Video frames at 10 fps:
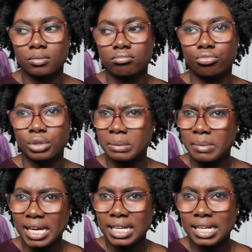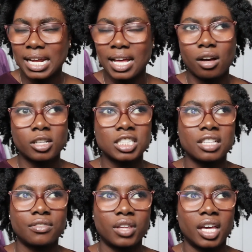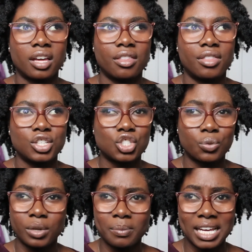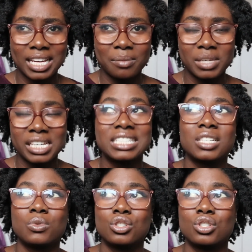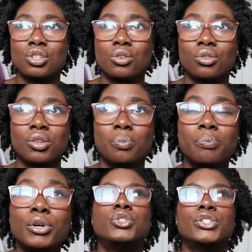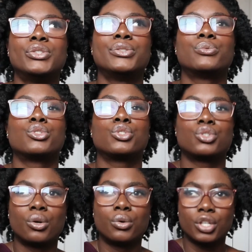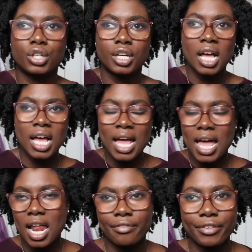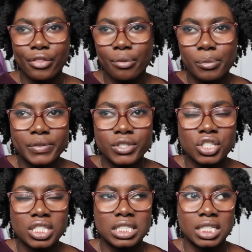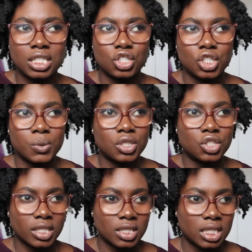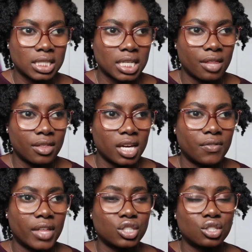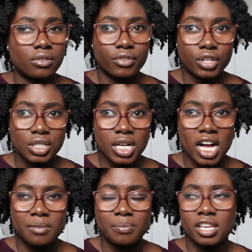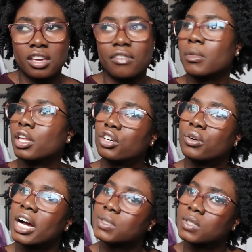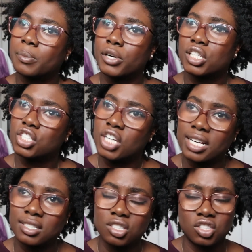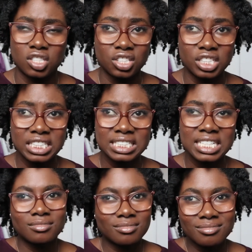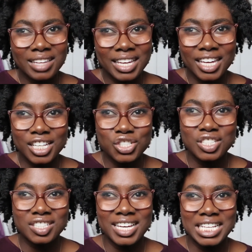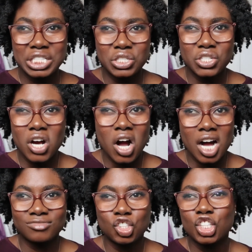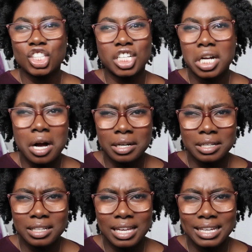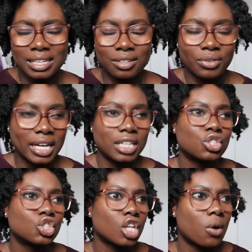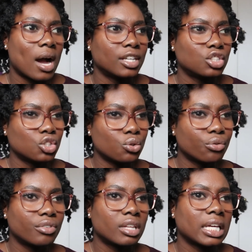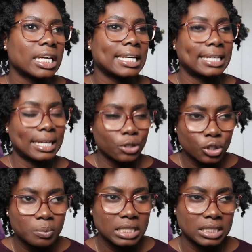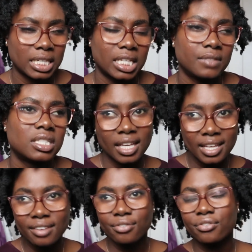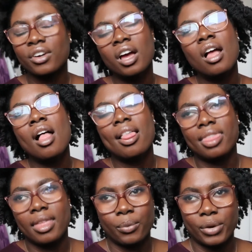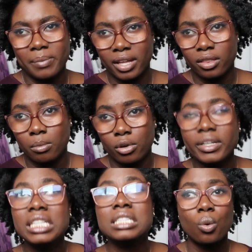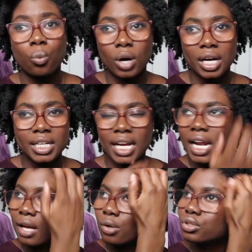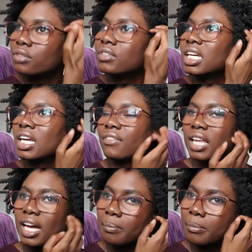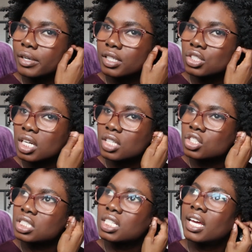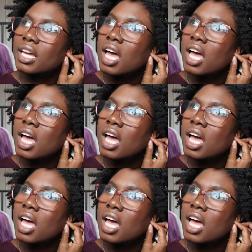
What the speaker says: remade, and I honestly feel like they should remake it because the book series was so good, and I feel like the movie just didn't do it justice. And I think if that's your first time being familiarized with the Percy Jackson series, like you're not gonna like it, right? So I do feel like it could be saved if they remade the movies, one, and I also feel like if they had merged and just like